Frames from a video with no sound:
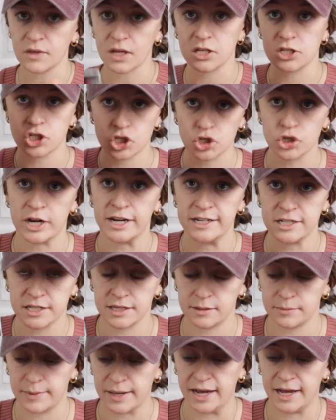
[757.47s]
straight to
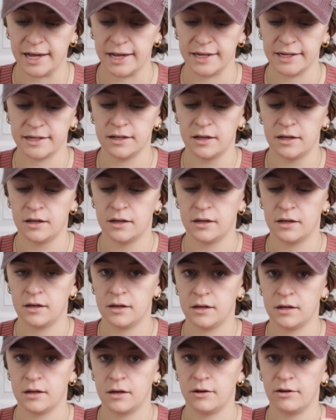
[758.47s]
the bag,
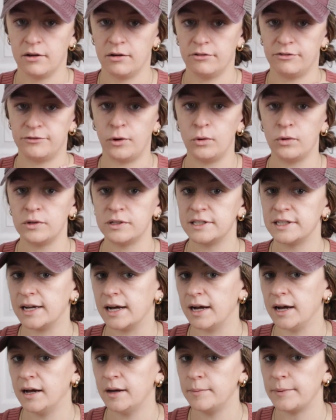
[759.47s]
fold it
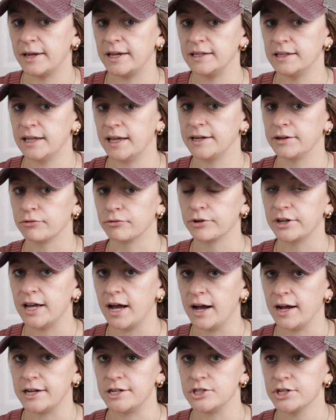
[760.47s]
up, and let it
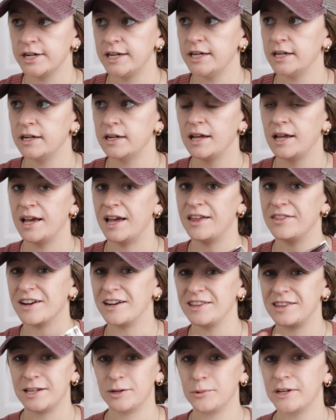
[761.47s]
rehydrate. And then
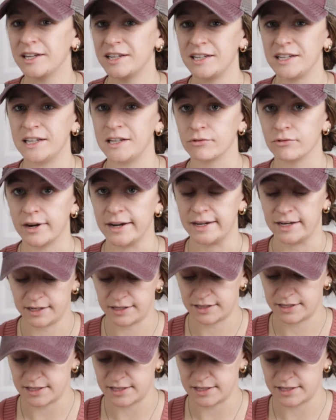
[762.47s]
I think we can eat right out of